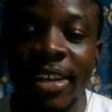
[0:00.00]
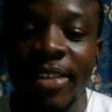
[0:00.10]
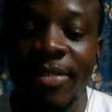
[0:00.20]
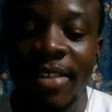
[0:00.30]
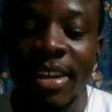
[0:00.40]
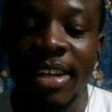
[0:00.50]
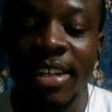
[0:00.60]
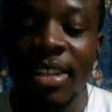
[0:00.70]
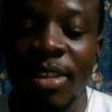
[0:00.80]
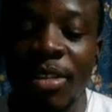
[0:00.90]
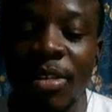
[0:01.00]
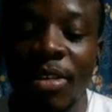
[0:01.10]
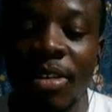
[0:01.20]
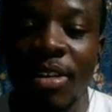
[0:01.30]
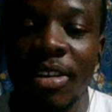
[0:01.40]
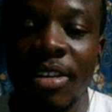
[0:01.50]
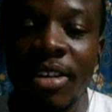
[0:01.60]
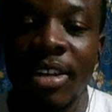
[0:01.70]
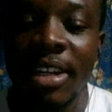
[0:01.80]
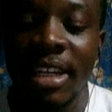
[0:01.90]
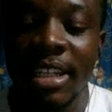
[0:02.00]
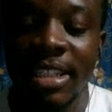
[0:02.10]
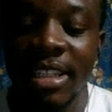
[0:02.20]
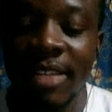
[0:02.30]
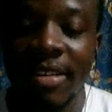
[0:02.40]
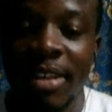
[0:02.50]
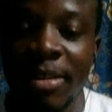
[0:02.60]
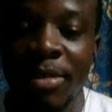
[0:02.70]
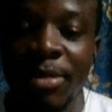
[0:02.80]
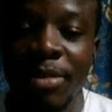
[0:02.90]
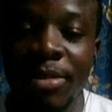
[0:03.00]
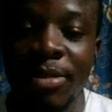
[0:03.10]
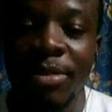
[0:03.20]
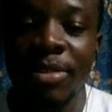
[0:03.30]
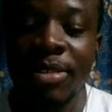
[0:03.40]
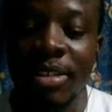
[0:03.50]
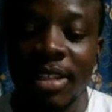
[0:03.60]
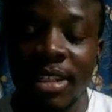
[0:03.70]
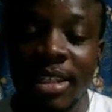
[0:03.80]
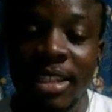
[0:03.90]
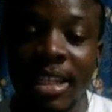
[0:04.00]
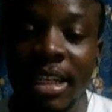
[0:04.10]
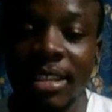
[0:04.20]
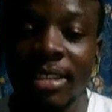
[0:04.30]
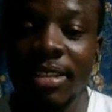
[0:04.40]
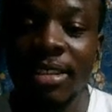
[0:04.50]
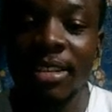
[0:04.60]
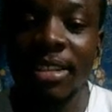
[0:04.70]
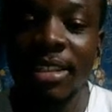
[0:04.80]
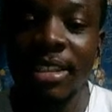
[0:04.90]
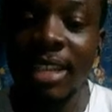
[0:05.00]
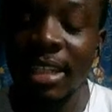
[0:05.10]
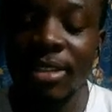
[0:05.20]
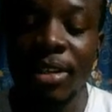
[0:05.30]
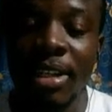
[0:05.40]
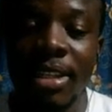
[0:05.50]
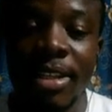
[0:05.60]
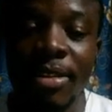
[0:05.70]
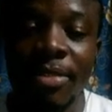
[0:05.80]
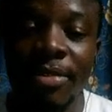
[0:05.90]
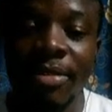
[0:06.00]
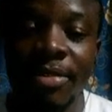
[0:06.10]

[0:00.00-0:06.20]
a very long Java code that that's not clean enough,